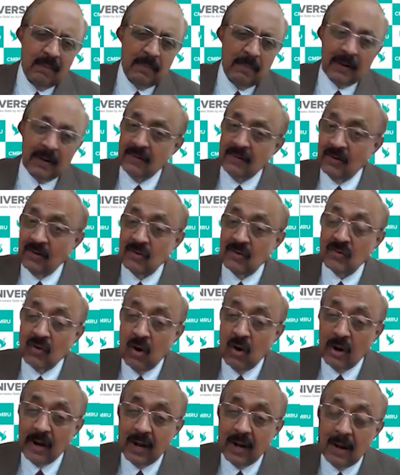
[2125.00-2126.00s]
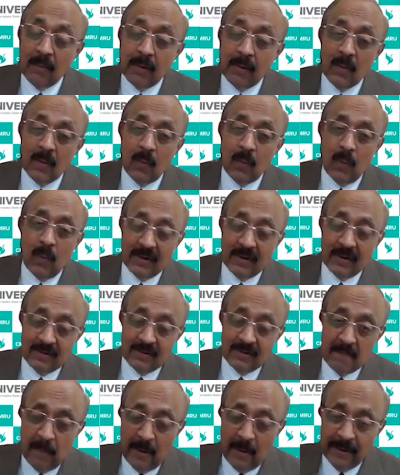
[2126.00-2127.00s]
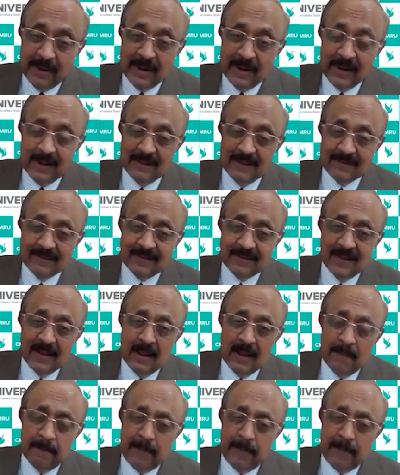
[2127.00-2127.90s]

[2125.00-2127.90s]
But this is not allowed. What is important is